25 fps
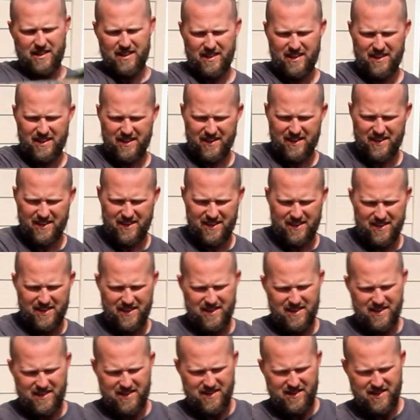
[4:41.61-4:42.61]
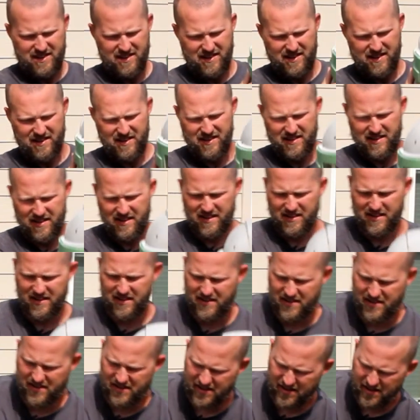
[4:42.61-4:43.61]

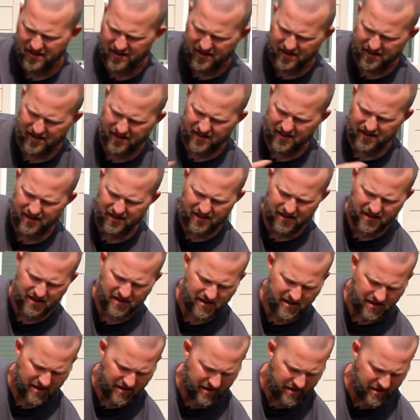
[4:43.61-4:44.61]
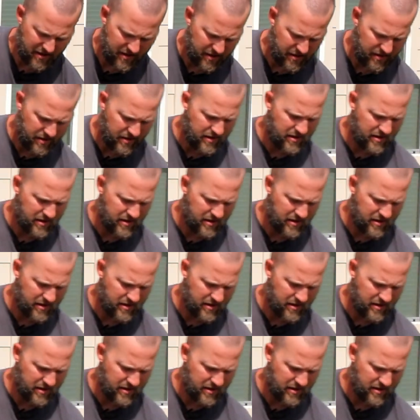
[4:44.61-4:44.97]
(no one is talking)